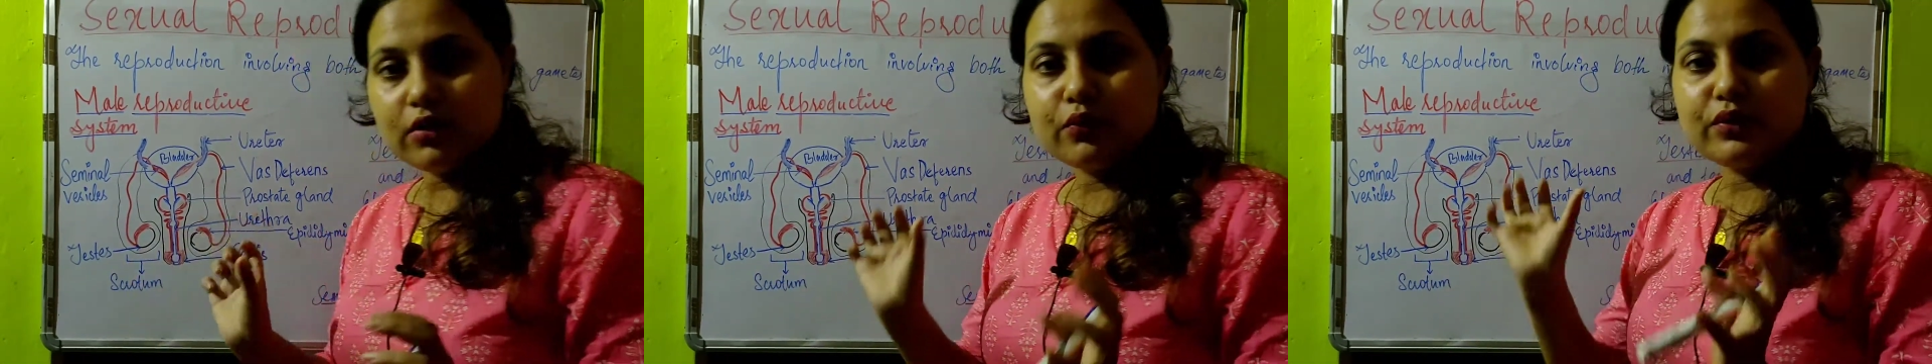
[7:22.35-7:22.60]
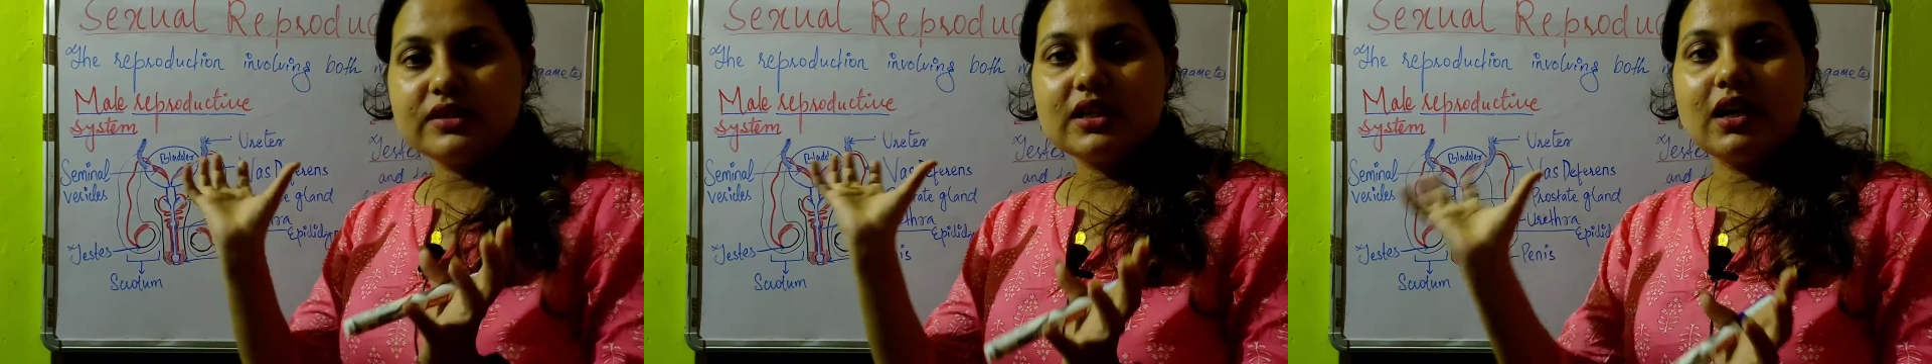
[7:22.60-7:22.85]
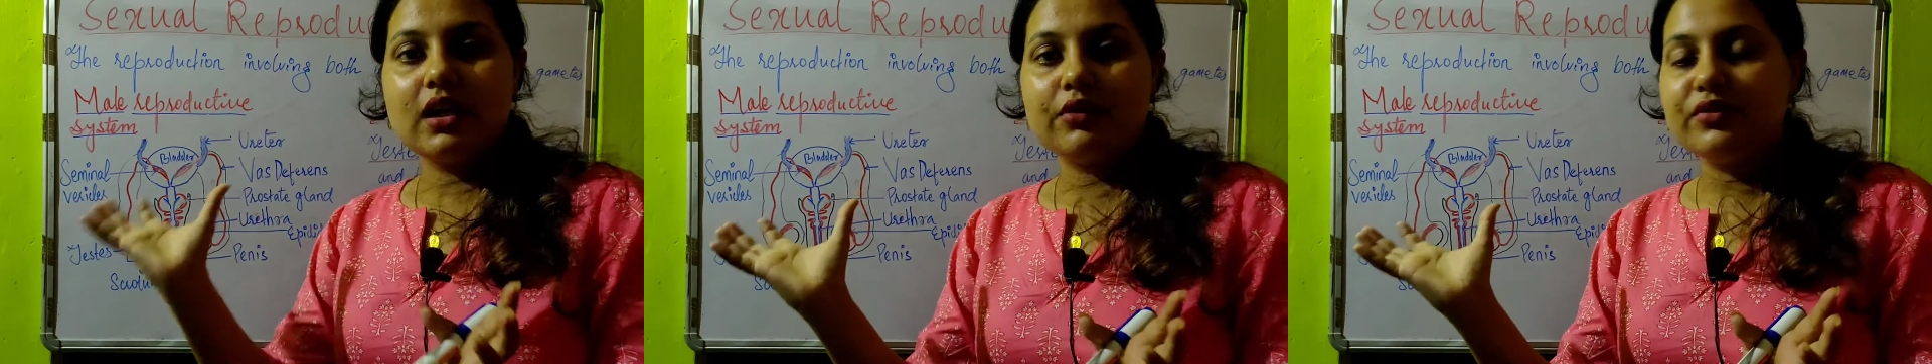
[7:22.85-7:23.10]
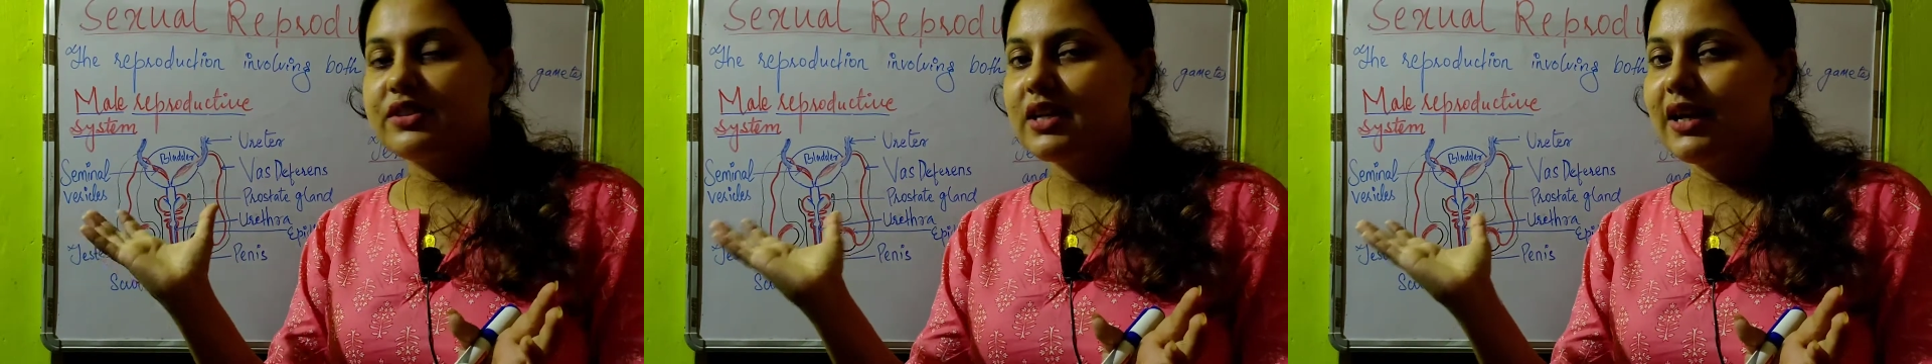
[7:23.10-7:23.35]
which
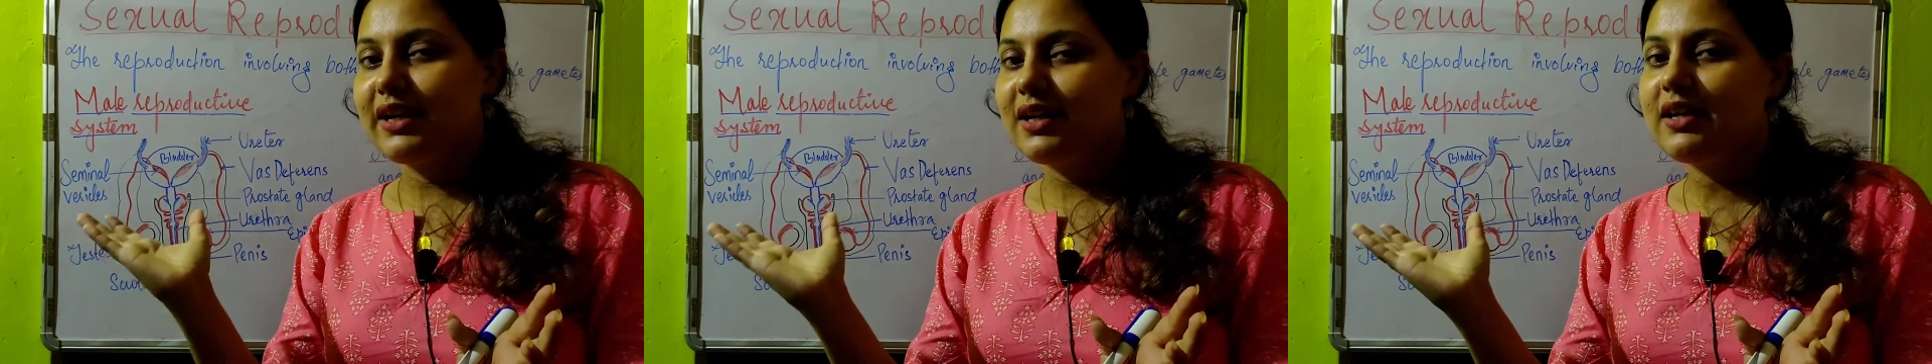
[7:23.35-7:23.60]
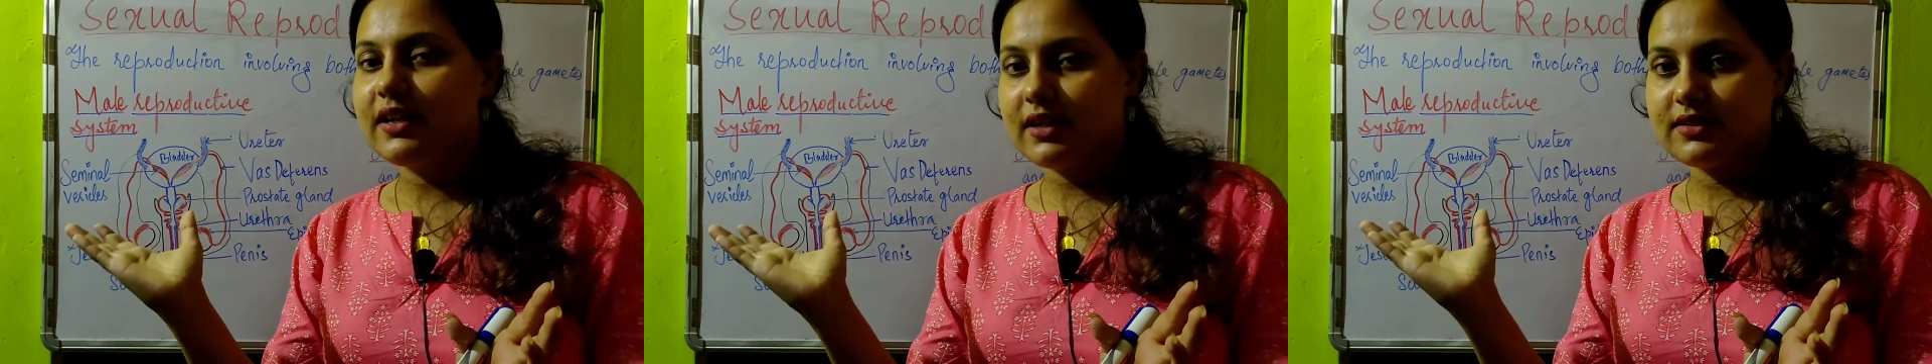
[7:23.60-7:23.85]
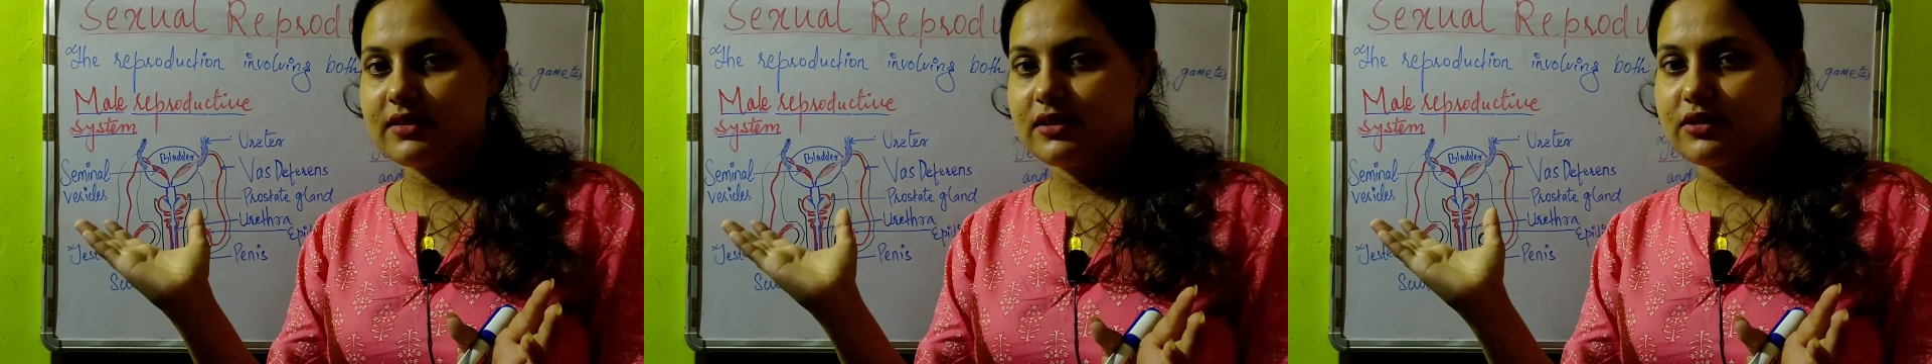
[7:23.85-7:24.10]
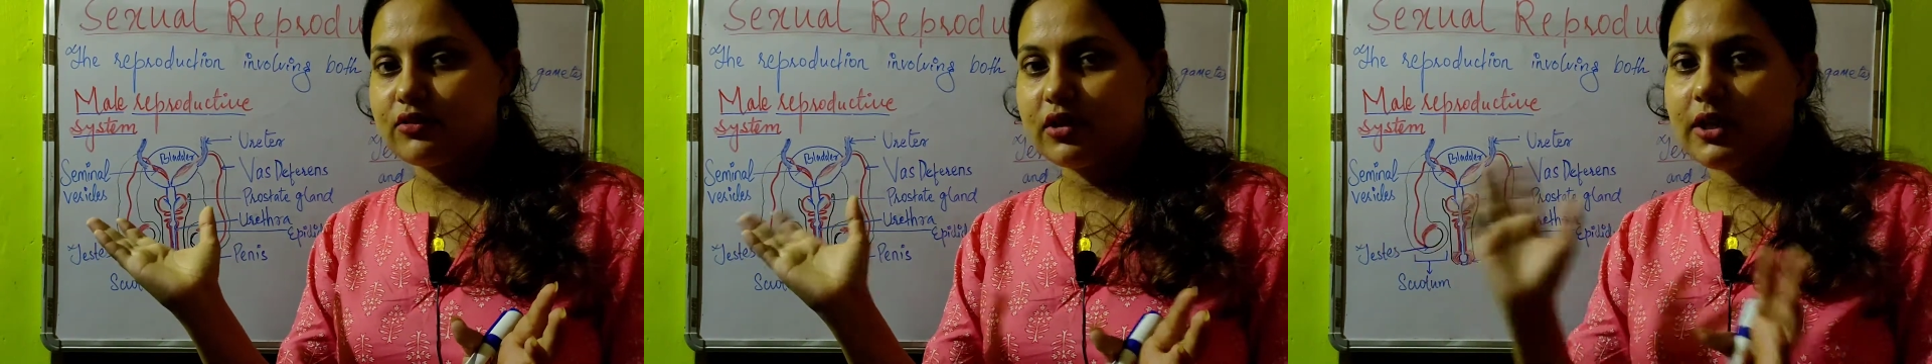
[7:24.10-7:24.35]
contain
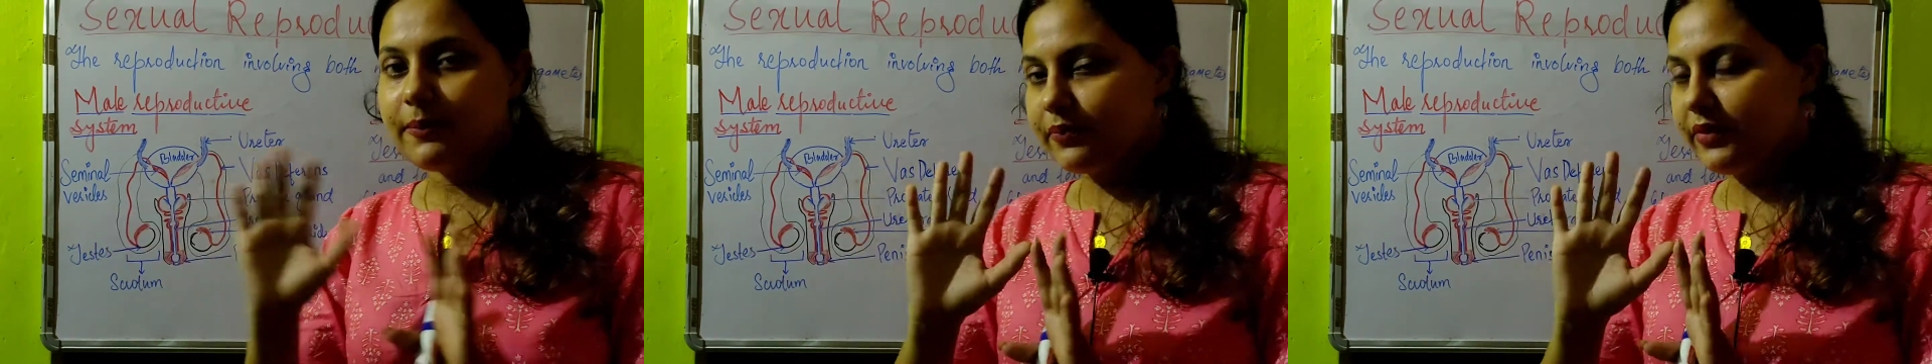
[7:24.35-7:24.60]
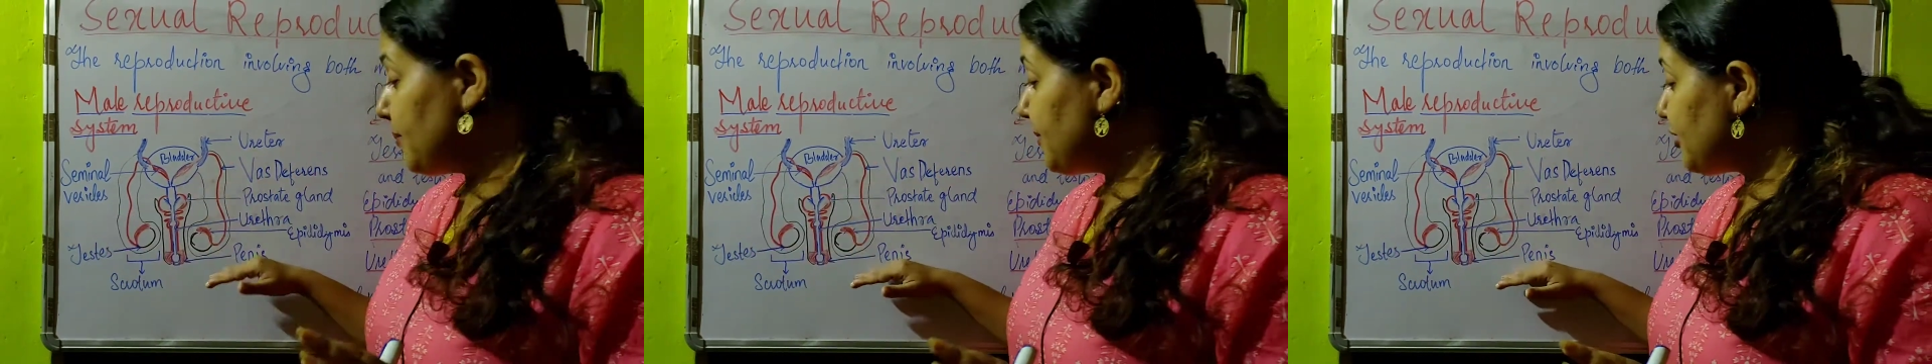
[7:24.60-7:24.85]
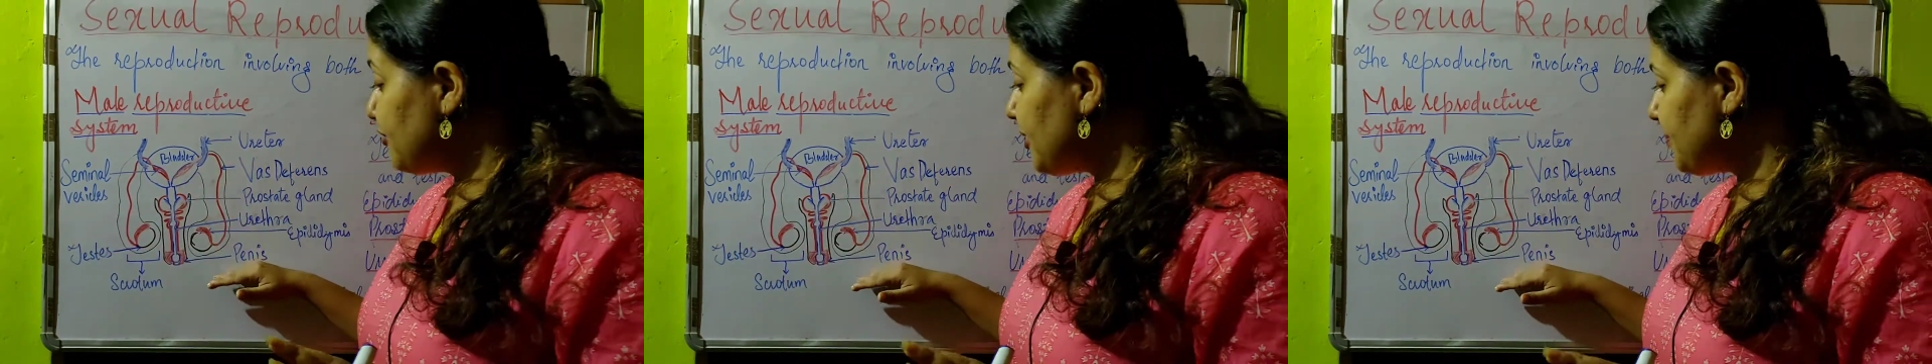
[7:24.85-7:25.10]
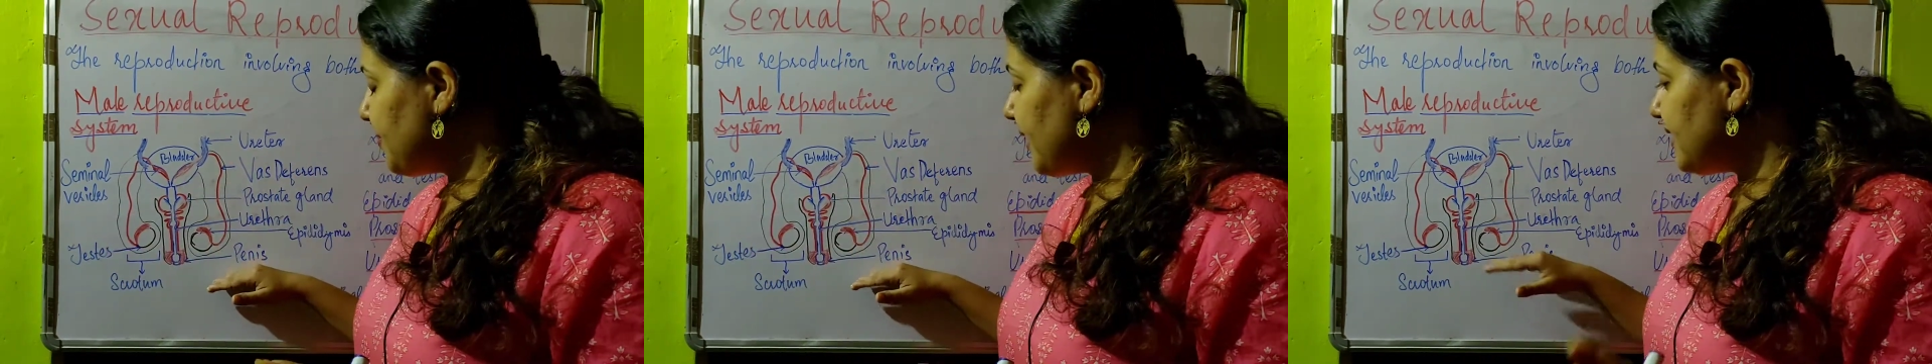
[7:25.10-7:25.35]
testis. Okay, coming to
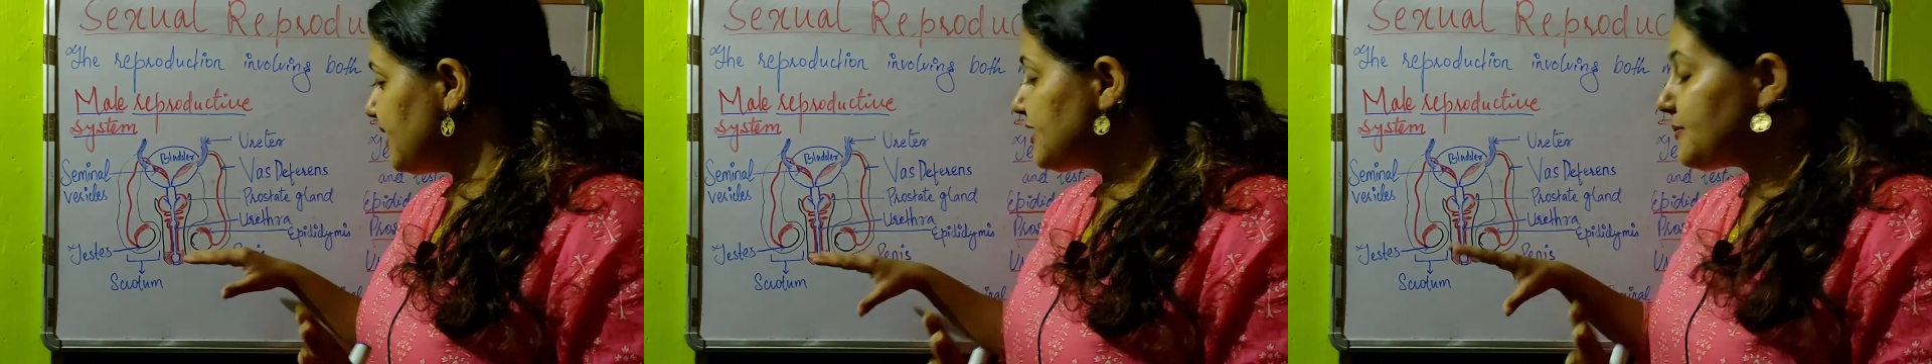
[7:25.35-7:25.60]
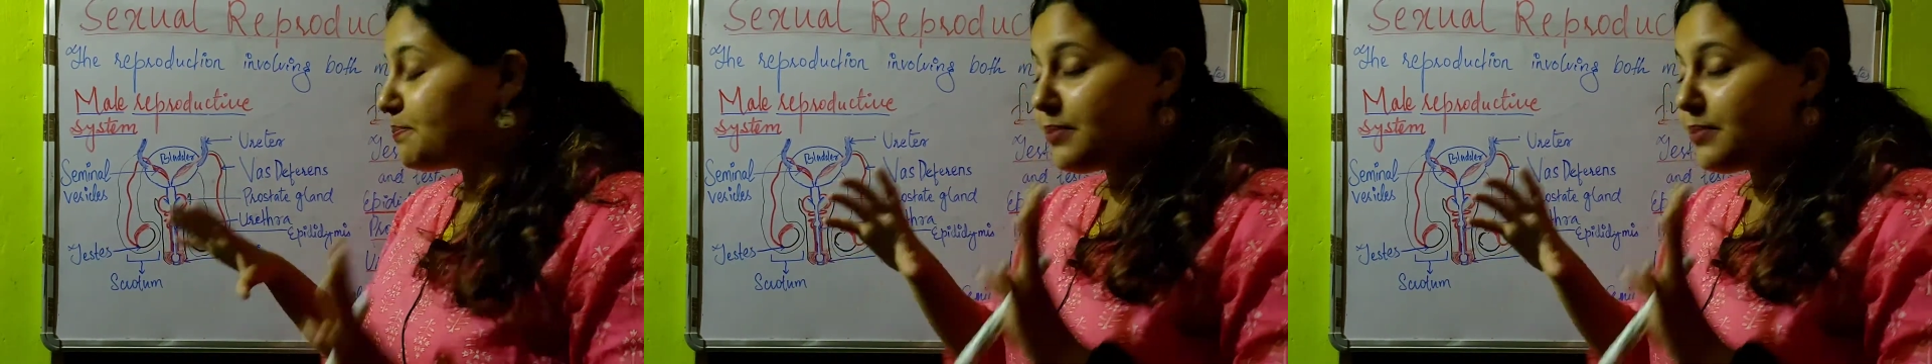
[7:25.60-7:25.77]
the penis.